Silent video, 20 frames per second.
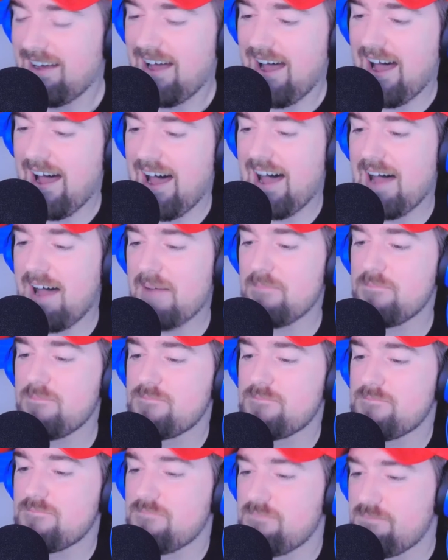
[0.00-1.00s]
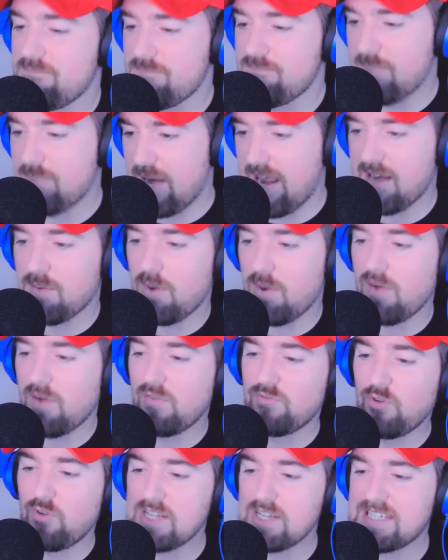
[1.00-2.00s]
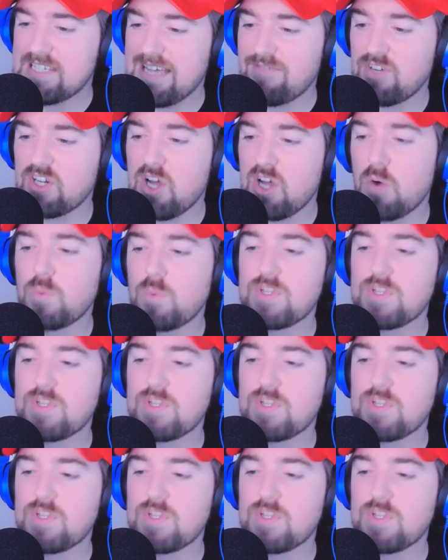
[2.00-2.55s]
But anyway, with 47 to go,